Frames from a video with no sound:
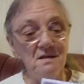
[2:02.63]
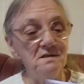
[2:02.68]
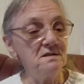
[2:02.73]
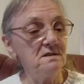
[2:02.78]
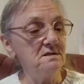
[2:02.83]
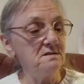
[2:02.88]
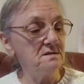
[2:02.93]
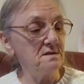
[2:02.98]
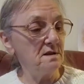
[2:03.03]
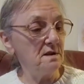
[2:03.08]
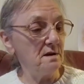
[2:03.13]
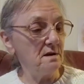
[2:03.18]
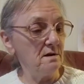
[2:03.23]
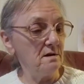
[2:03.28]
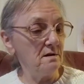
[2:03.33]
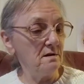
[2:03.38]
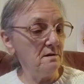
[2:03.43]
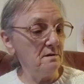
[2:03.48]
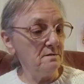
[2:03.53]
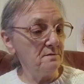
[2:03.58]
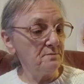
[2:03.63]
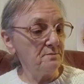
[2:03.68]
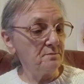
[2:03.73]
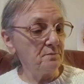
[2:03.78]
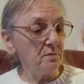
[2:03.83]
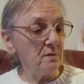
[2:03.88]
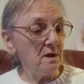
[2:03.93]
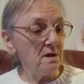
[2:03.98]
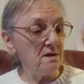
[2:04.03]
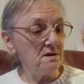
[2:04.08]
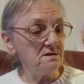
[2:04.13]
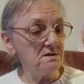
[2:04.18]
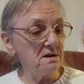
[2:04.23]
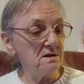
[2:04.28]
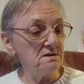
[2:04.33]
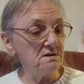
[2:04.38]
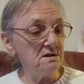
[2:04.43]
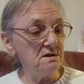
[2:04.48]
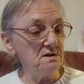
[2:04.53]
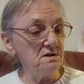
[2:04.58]
This is the
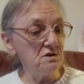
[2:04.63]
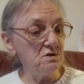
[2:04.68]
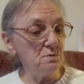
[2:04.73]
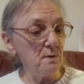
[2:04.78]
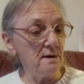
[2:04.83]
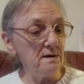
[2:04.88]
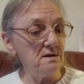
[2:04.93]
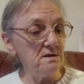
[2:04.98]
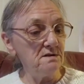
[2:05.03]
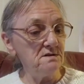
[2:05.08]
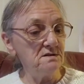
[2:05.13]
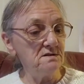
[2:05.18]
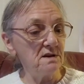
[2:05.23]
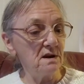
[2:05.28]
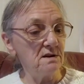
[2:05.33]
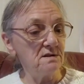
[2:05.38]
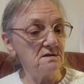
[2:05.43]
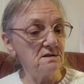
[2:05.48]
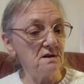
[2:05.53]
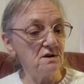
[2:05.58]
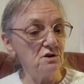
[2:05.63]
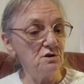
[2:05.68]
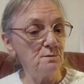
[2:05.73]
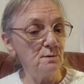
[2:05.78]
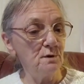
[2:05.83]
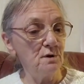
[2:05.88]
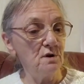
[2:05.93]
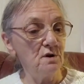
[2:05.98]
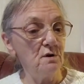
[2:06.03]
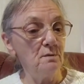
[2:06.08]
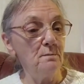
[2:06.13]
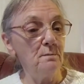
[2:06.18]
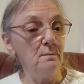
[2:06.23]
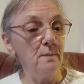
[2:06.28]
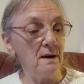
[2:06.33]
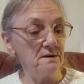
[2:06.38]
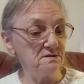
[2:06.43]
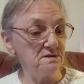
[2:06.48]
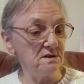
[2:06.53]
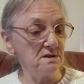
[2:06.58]
16 to 26 inch button
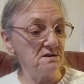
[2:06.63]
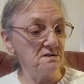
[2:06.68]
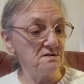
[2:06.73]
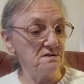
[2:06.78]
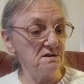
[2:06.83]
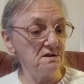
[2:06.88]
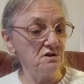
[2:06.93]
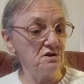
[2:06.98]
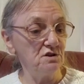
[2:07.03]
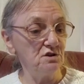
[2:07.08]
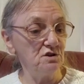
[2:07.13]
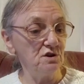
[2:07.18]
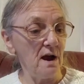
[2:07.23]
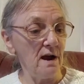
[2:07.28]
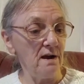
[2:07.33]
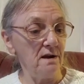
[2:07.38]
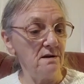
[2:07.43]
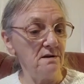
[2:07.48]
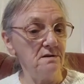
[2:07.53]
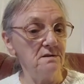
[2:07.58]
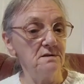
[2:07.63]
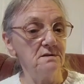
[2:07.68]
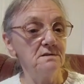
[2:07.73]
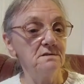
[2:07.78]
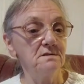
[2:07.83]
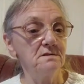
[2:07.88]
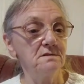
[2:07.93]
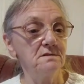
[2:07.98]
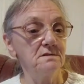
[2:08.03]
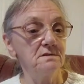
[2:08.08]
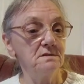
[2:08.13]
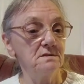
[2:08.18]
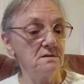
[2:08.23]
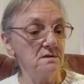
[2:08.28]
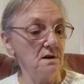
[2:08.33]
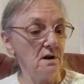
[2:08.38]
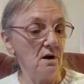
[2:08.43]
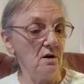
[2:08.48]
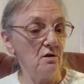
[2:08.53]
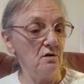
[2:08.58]
up basket stitch jackets,
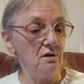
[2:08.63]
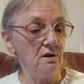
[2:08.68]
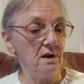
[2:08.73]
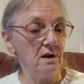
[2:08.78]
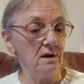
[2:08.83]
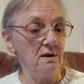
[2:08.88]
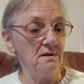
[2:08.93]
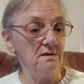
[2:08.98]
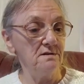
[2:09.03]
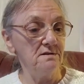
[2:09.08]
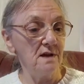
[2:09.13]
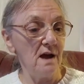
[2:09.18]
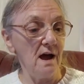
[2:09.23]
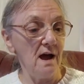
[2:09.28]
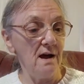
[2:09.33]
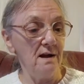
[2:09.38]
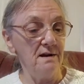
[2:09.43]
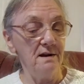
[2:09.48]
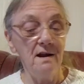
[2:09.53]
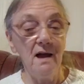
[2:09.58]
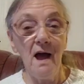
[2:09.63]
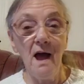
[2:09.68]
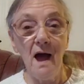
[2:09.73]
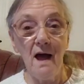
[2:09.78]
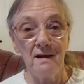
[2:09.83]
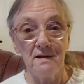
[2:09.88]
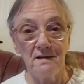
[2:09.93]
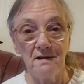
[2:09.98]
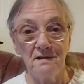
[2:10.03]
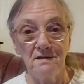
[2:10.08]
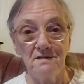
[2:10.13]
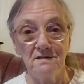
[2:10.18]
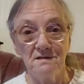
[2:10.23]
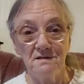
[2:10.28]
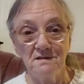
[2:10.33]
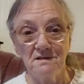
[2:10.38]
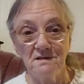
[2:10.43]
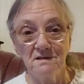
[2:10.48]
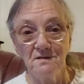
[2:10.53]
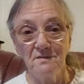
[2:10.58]
cardigans and
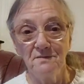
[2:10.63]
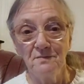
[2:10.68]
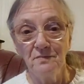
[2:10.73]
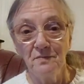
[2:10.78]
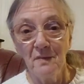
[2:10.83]
hats.